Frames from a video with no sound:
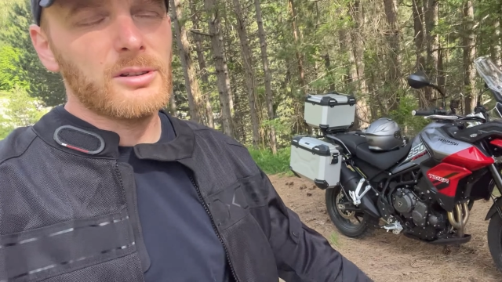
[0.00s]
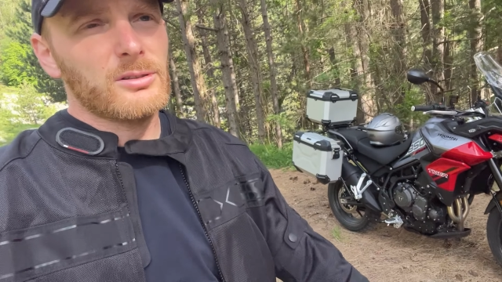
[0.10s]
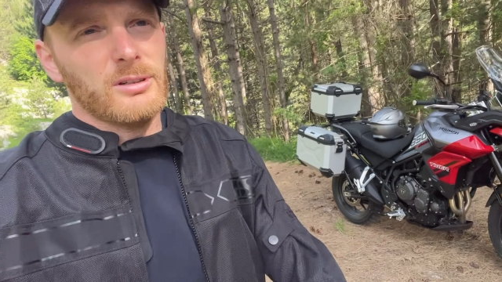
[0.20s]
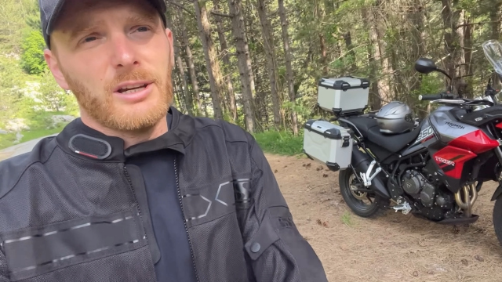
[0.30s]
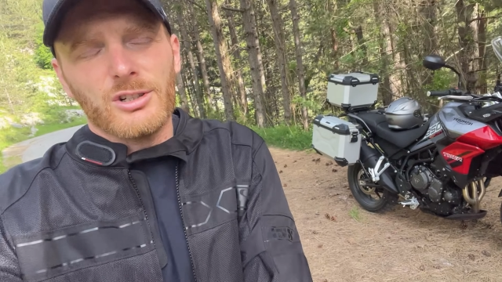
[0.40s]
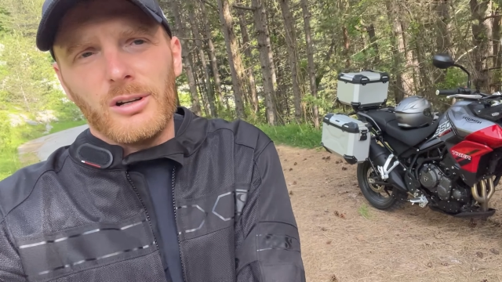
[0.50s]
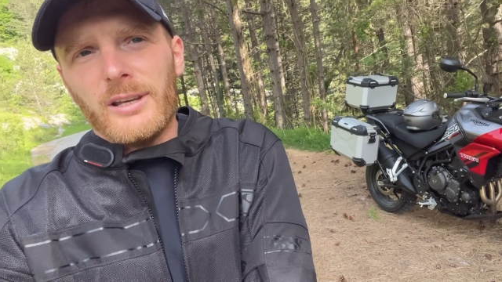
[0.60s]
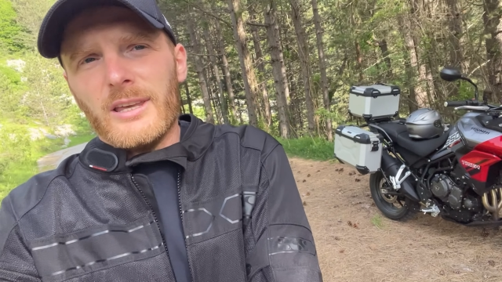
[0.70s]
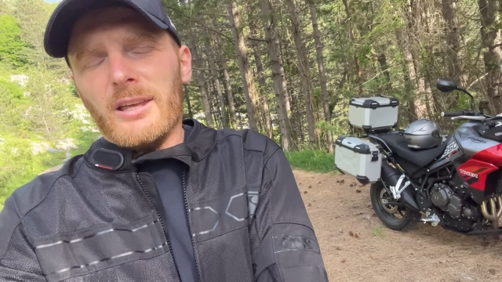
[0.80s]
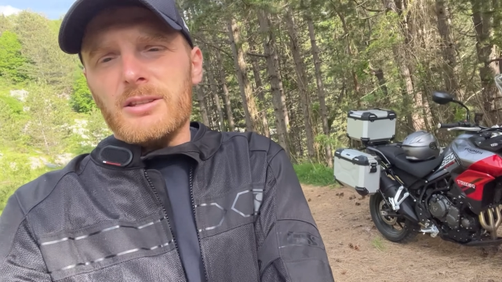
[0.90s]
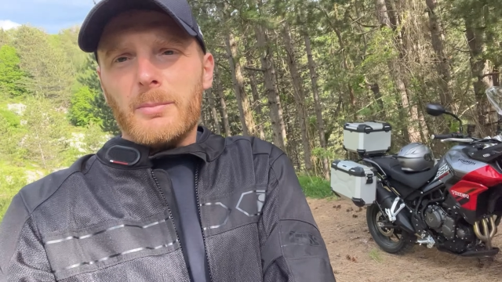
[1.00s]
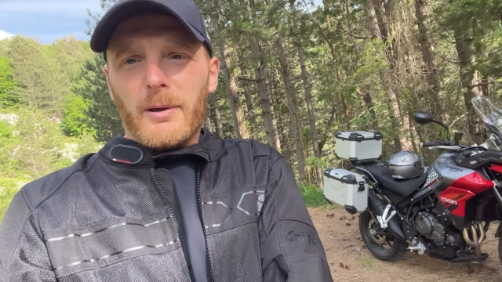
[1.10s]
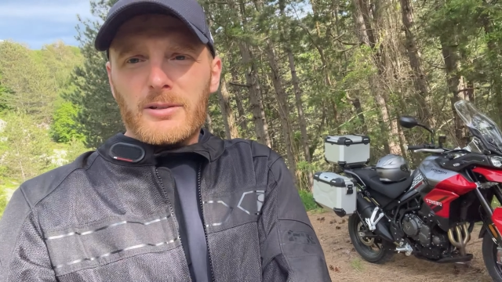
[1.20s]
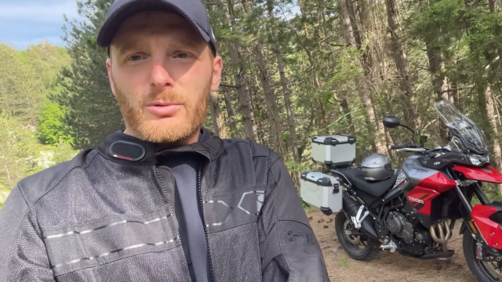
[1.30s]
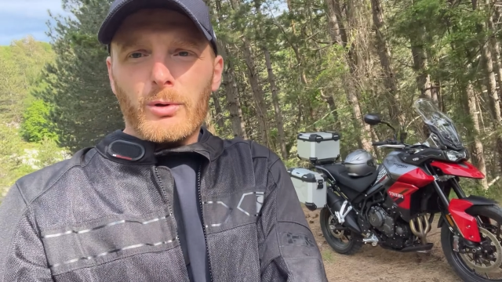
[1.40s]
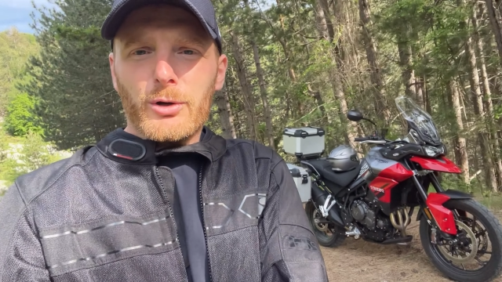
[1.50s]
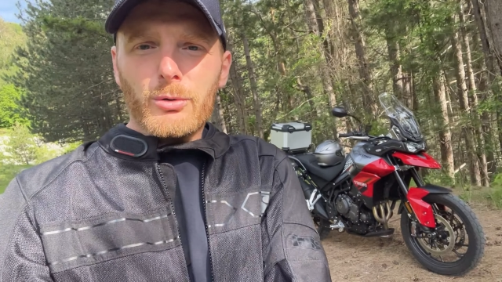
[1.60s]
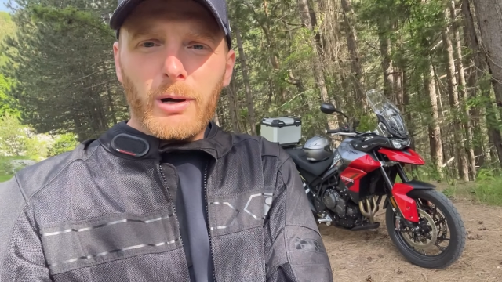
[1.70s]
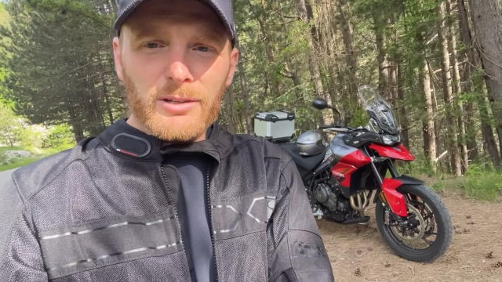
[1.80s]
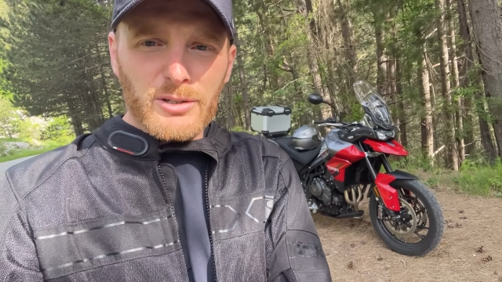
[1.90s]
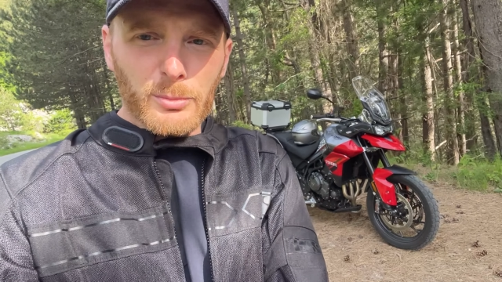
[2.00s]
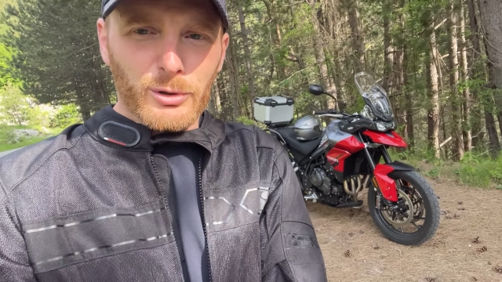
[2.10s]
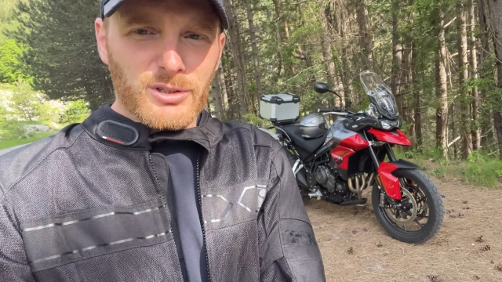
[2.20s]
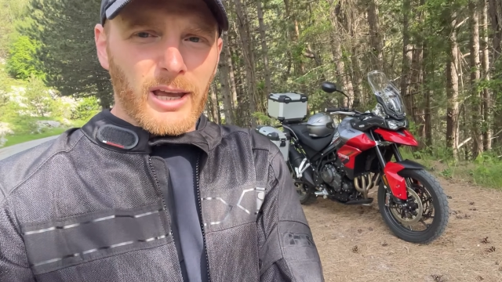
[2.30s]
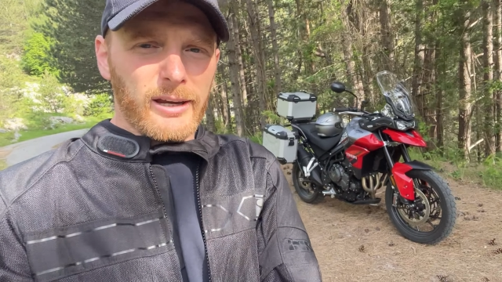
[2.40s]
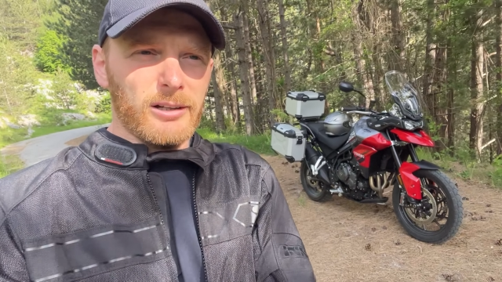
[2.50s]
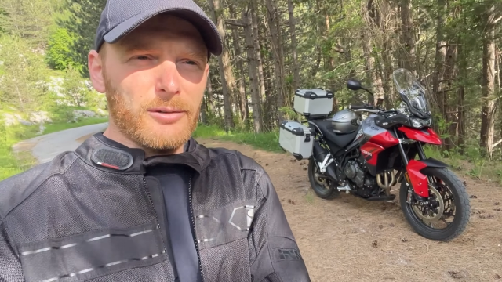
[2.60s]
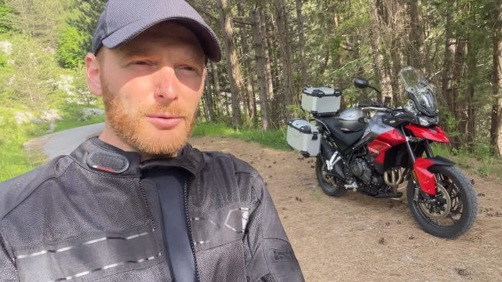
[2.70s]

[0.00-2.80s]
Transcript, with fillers: It actually again depends where you ride this motorcycle.